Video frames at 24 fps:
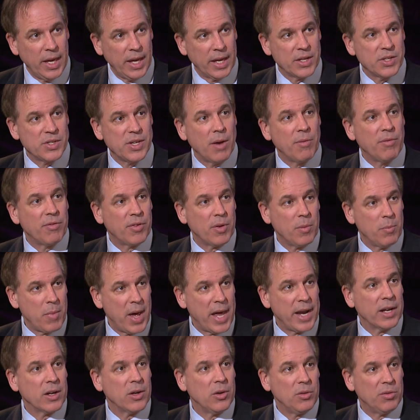except for
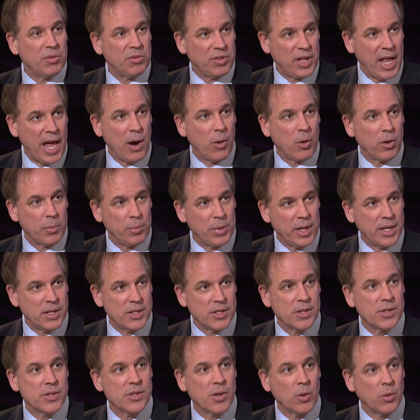medical flower
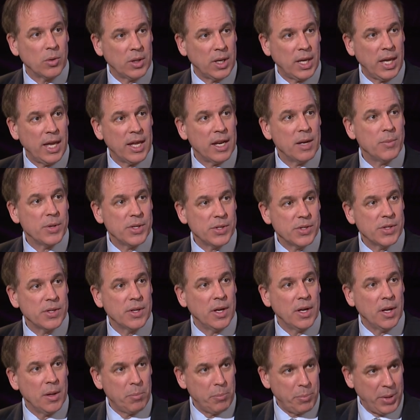patients. So cannabis
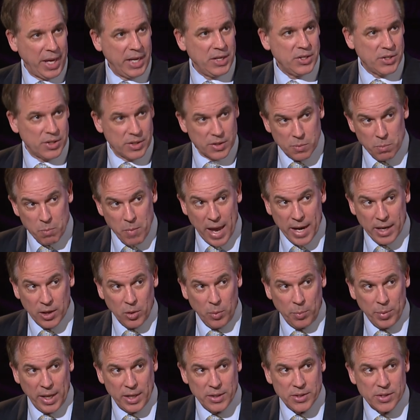patients,
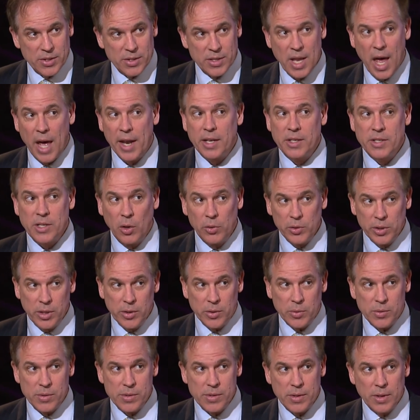medical patients, not adult
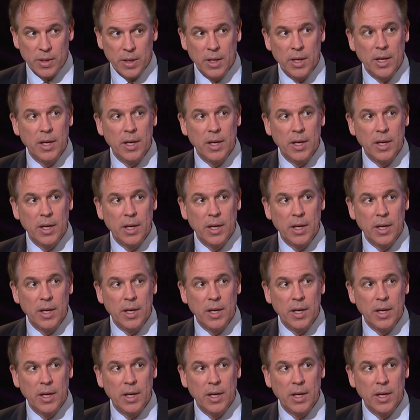use,